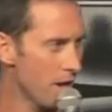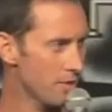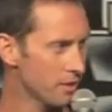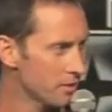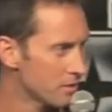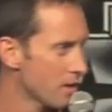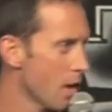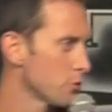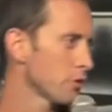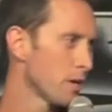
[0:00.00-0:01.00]
I think this guy
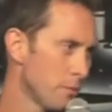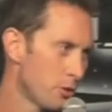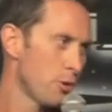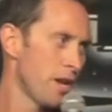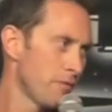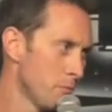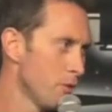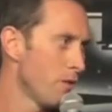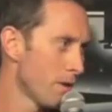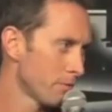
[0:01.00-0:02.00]
was trying to be creative and
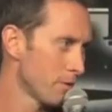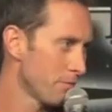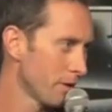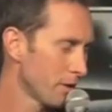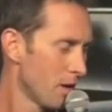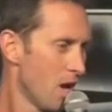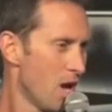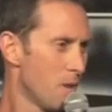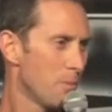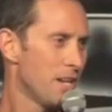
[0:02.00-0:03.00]
move on from the finger,
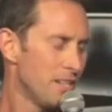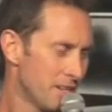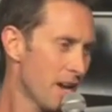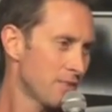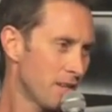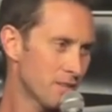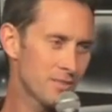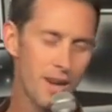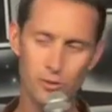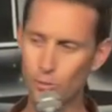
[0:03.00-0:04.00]
but he did not think his
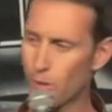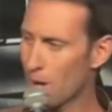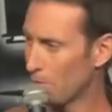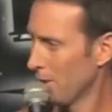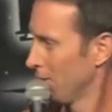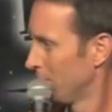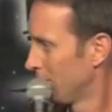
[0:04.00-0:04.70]
sign through properly.